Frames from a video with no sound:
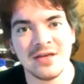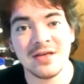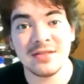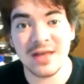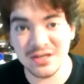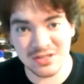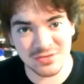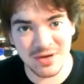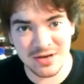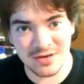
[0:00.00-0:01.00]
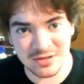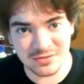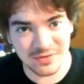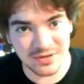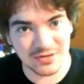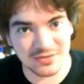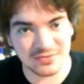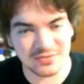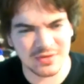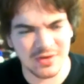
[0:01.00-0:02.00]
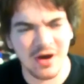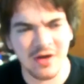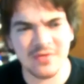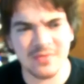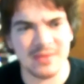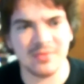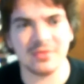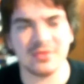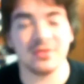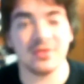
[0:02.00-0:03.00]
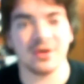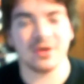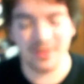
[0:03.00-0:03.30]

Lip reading: That is great news for you, all of you people in New York.